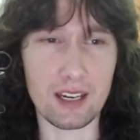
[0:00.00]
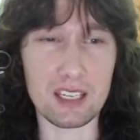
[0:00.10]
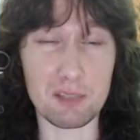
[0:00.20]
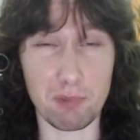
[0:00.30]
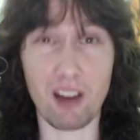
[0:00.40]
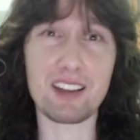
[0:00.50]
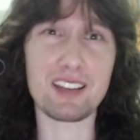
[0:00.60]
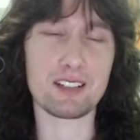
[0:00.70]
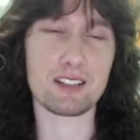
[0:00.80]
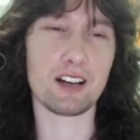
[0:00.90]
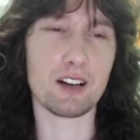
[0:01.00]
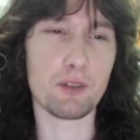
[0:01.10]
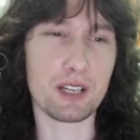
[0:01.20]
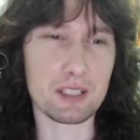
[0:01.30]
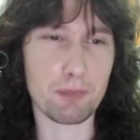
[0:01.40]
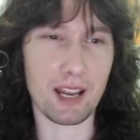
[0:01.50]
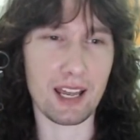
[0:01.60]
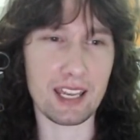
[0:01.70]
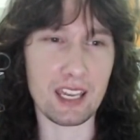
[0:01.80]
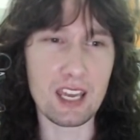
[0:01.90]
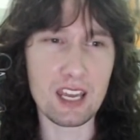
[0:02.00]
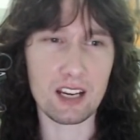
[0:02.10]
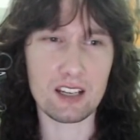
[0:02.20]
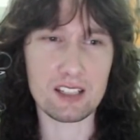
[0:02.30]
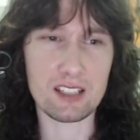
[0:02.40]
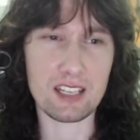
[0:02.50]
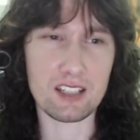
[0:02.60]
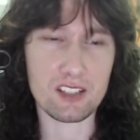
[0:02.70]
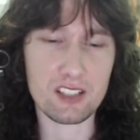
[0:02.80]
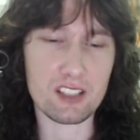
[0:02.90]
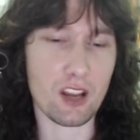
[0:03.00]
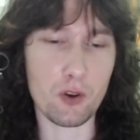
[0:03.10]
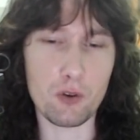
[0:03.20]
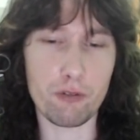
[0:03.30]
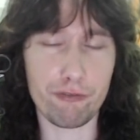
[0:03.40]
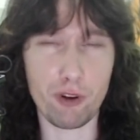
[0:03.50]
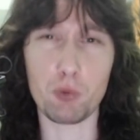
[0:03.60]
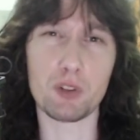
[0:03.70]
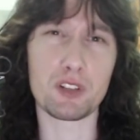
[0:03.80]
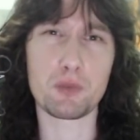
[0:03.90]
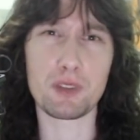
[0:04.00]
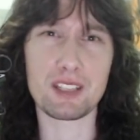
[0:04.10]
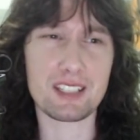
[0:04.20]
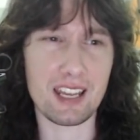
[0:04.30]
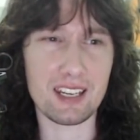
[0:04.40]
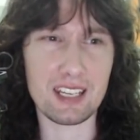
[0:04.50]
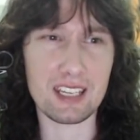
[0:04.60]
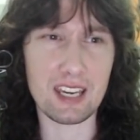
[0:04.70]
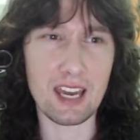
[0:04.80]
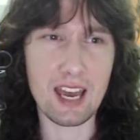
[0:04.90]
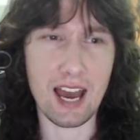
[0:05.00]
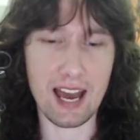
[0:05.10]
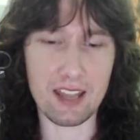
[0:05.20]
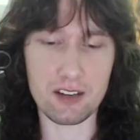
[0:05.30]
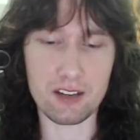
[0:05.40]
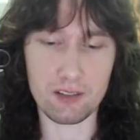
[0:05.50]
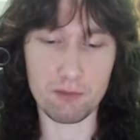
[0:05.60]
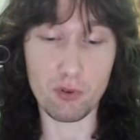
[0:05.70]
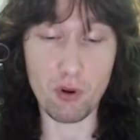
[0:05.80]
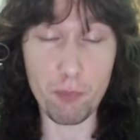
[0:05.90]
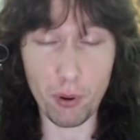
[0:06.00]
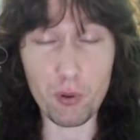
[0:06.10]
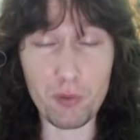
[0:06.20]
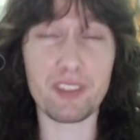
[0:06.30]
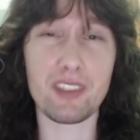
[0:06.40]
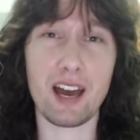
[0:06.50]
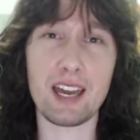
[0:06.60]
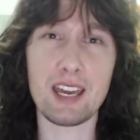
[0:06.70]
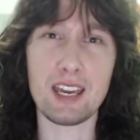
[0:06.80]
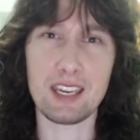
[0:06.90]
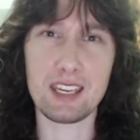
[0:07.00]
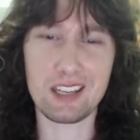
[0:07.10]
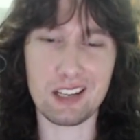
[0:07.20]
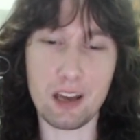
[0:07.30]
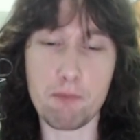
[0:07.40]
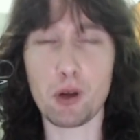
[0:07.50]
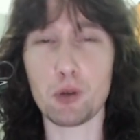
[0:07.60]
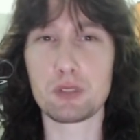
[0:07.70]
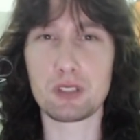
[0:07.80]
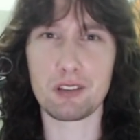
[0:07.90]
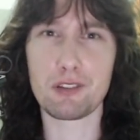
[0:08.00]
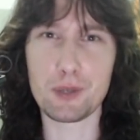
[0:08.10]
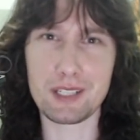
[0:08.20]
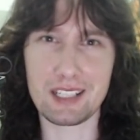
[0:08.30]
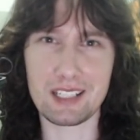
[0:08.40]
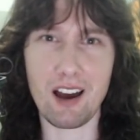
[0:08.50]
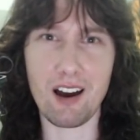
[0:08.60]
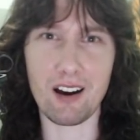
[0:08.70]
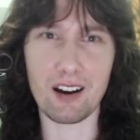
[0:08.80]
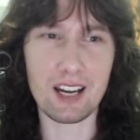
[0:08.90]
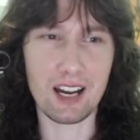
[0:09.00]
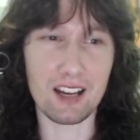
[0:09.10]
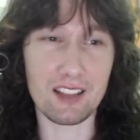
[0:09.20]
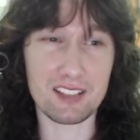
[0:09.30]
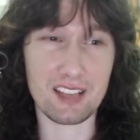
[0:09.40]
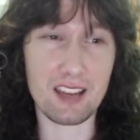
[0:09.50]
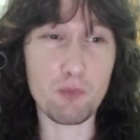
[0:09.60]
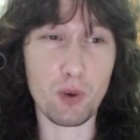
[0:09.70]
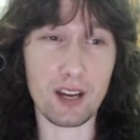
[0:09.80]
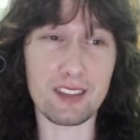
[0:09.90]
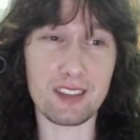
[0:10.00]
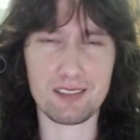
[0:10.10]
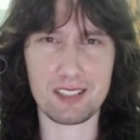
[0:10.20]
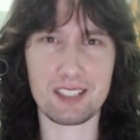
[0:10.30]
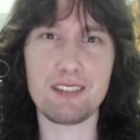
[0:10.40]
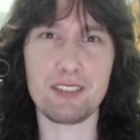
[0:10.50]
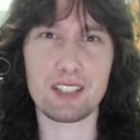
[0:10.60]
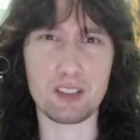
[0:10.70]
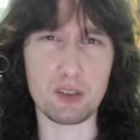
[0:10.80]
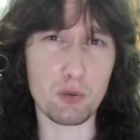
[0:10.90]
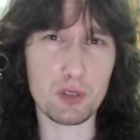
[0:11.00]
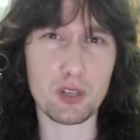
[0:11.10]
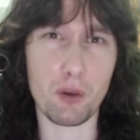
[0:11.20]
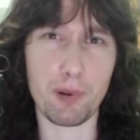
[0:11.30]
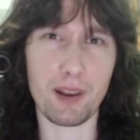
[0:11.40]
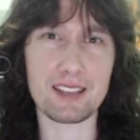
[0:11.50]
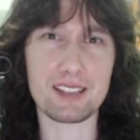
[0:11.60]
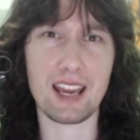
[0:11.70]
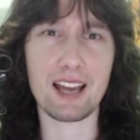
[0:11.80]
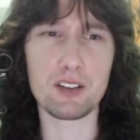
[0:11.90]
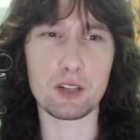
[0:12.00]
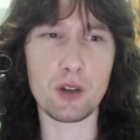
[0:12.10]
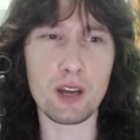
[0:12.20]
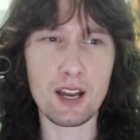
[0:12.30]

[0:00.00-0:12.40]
he's blind when he's playing, because he is so faultless with his technique. And more important than that, he can emote through his guitar the same way that Stevie does and all the top players can do.